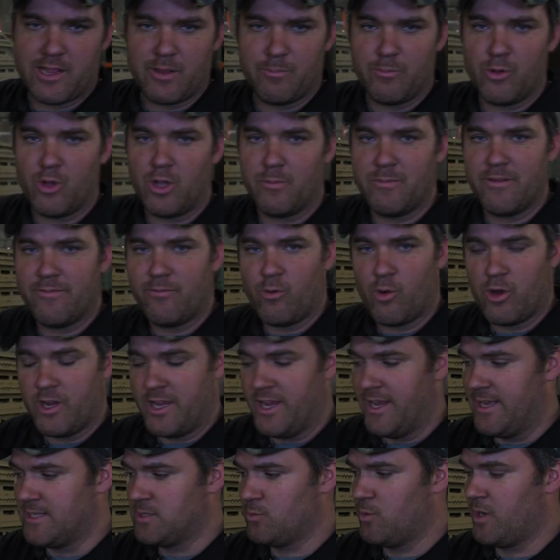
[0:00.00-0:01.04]
the bullet before it
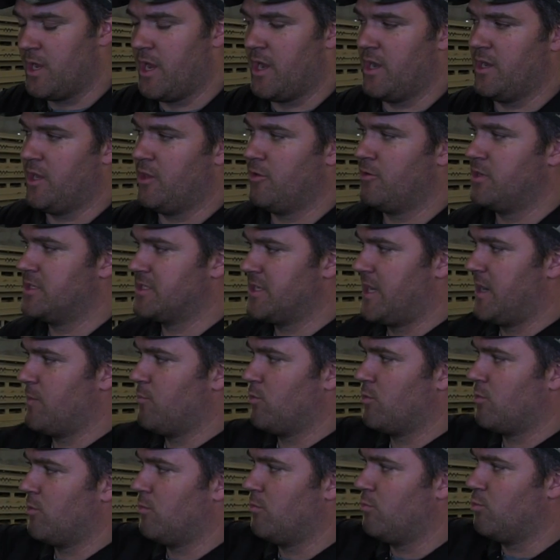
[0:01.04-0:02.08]
hits. We got another design
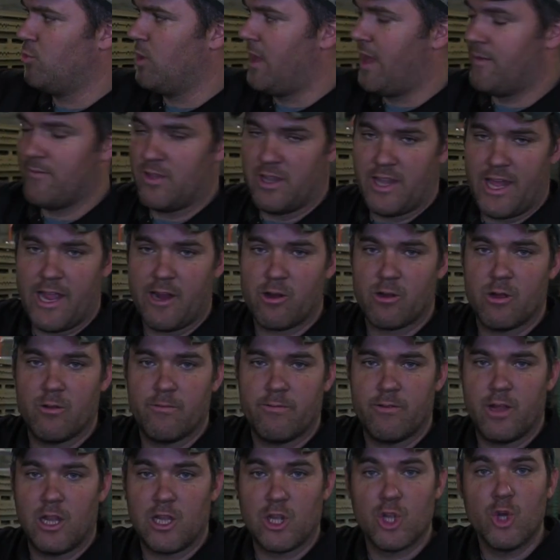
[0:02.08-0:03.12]
where we'll have a layer
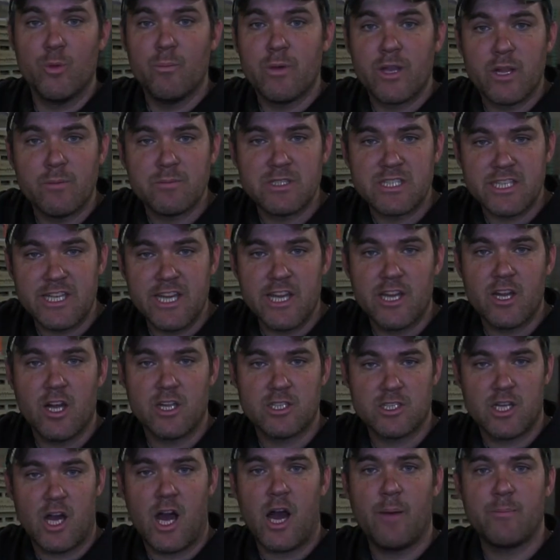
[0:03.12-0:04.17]
of aluminum skin on
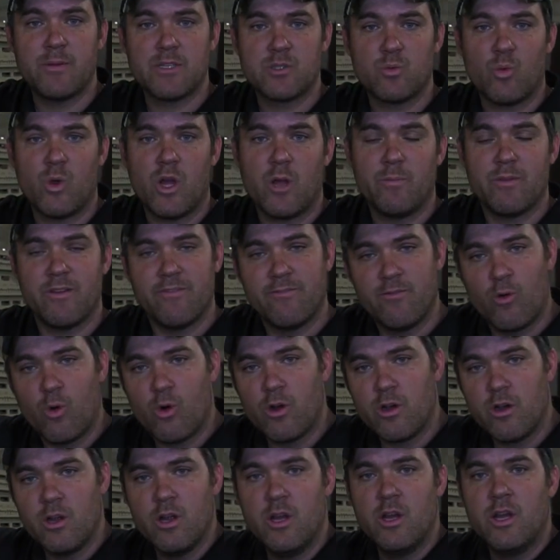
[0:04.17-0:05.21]
top as well
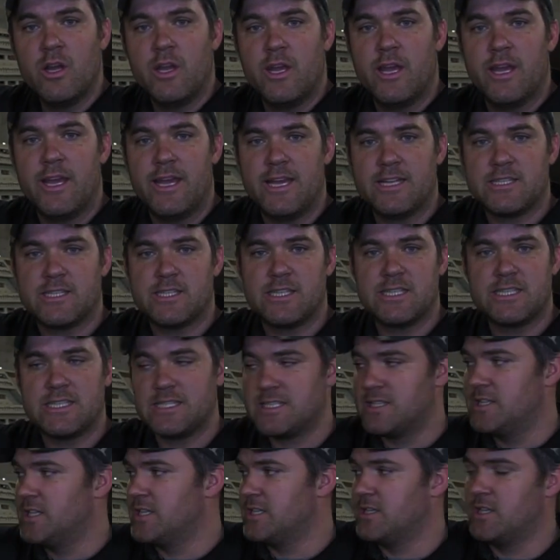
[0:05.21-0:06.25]
before it hits
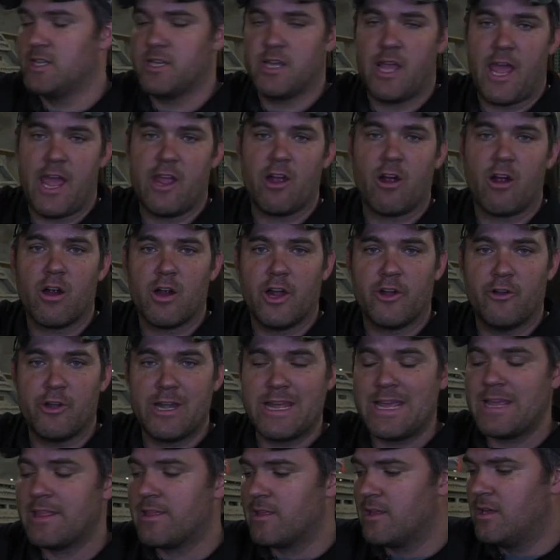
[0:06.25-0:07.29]
the AR
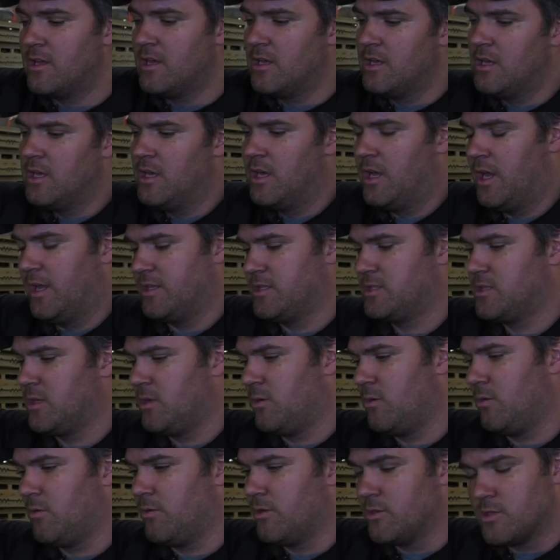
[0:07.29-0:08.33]
underneath. And
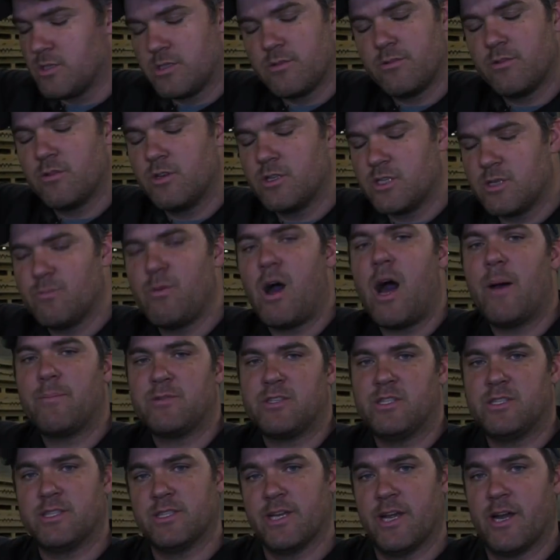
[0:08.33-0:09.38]
so there's some
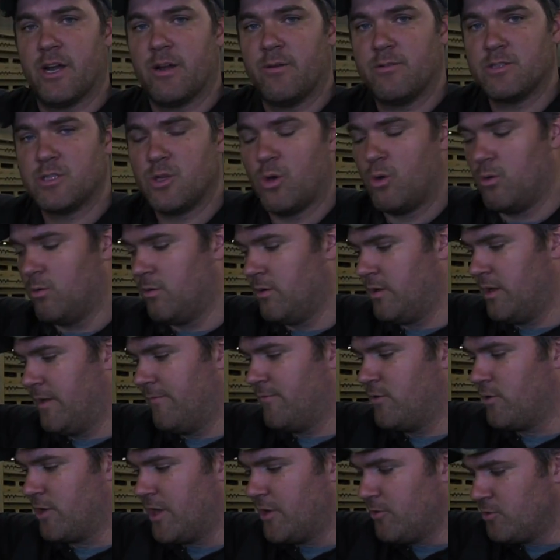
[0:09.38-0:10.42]
options there. So
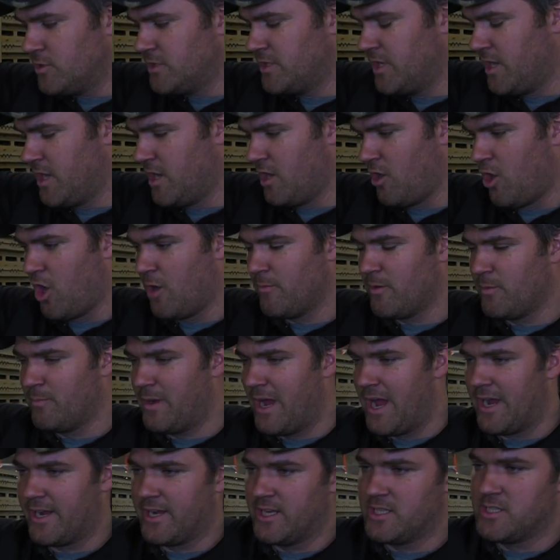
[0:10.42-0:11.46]
if you're interested in an armor
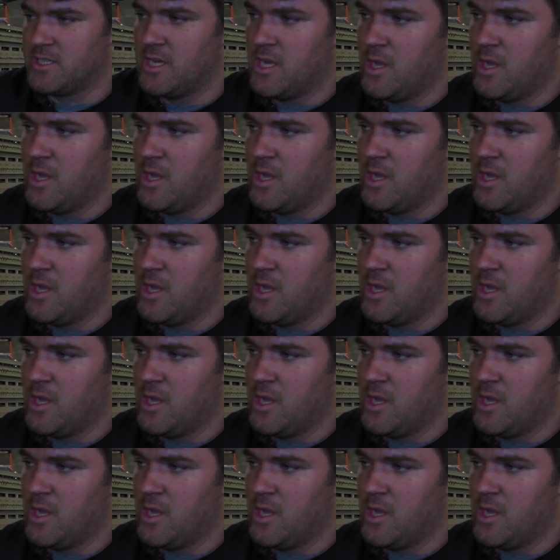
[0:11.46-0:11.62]
package,